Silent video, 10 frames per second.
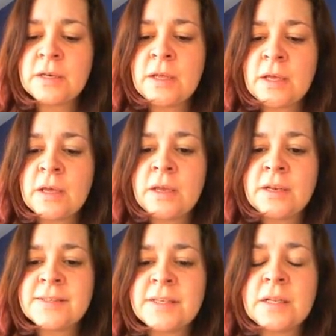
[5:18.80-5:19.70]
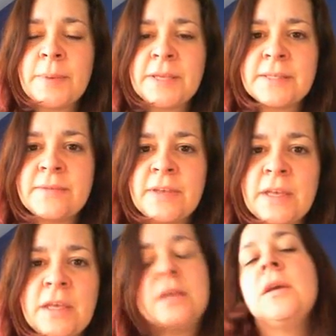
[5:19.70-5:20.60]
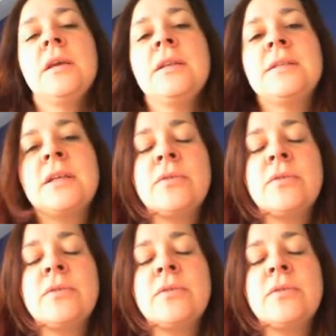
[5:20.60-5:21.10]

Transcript: a skill-based CV, instead